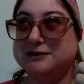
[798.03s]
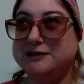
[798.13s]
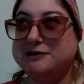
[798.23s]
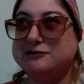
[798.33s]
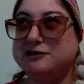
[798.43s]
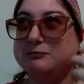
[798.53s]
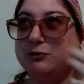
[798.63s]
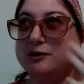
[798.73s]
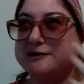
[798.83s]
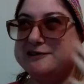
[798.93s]
he uses
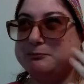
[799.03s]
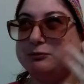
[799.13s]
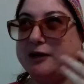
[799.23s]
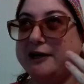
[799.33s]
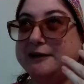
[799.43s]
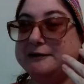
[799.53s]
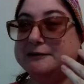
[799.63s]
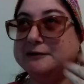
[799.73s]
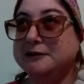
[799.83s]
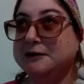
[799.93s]
more his
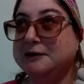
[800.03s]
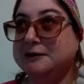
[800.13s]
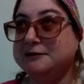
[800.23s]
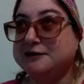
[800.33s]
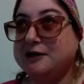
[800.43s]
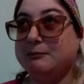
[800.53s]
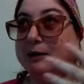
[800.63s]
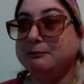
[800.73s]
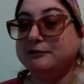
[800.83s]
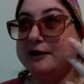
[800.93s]
brain to come
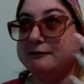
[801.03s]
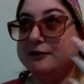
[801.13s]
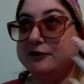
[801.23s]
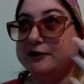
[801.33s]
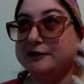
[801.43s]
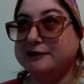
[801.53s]
up with everything,